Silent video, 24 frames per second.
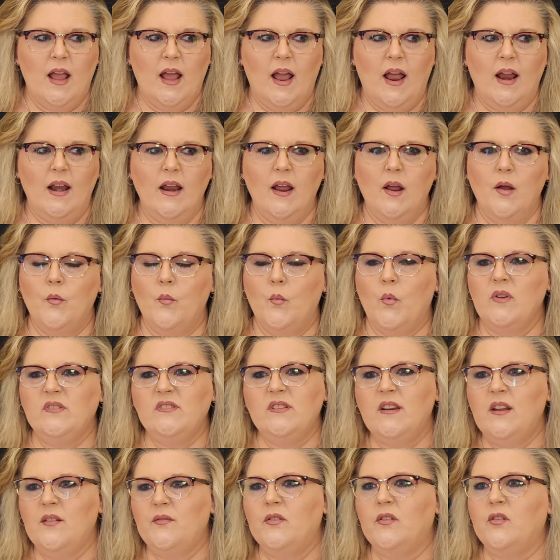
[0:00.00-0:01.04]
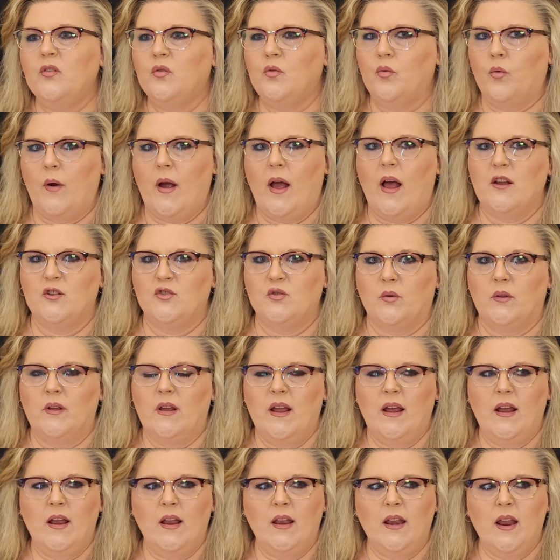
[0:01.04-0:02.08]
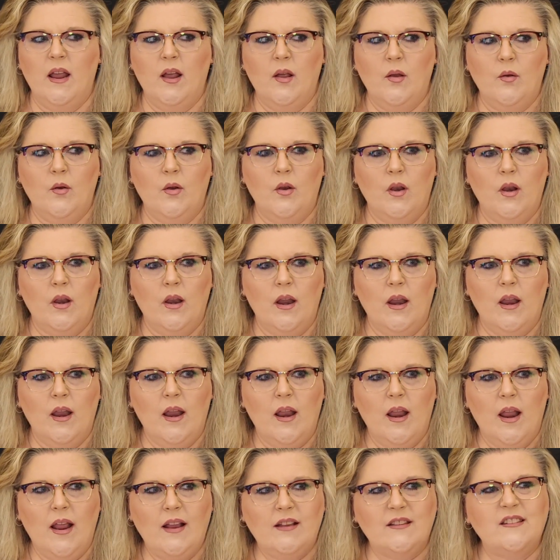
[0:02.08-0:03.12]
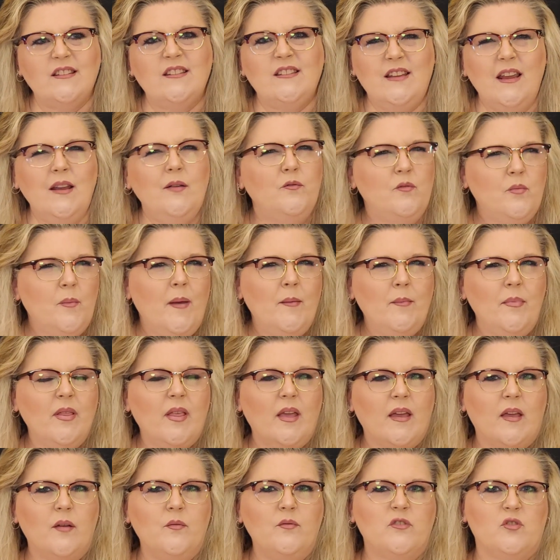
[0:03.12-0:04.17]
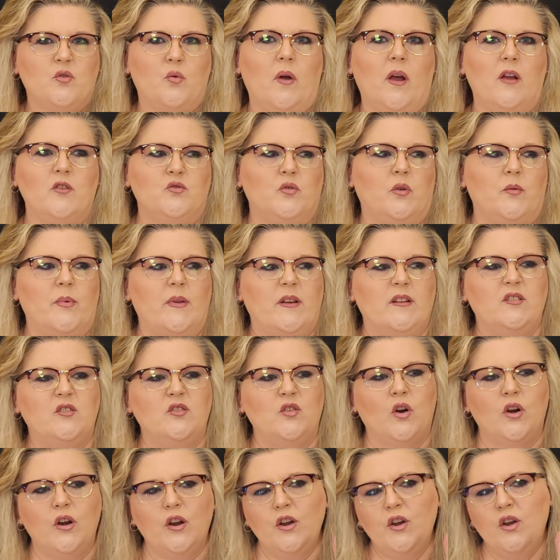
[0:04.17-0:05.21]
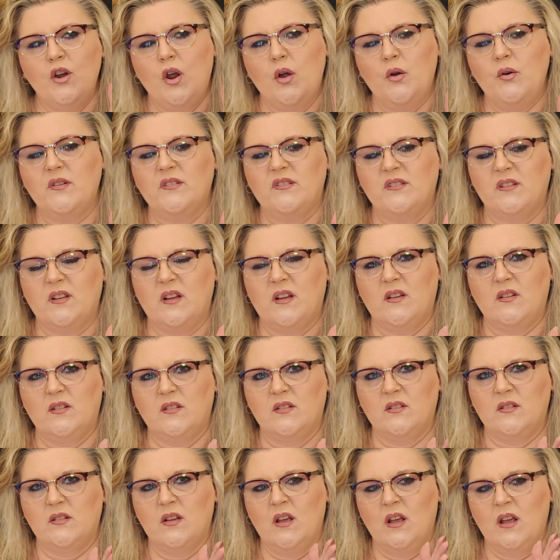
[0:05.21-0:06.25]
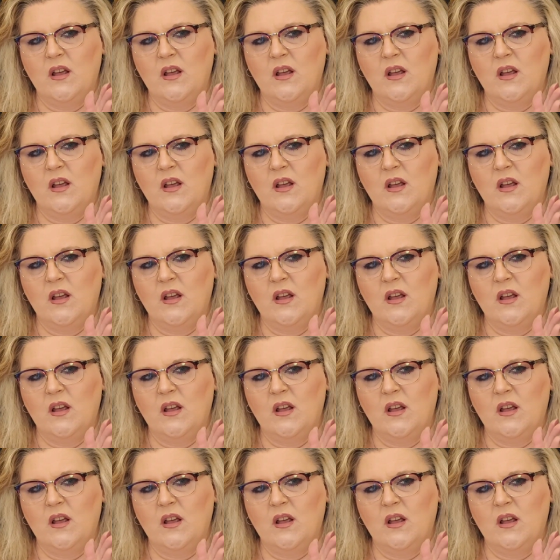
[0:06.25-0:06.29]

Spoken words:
And it wasn't even gradually. It seemed maybe like it was gradually, but I started notice things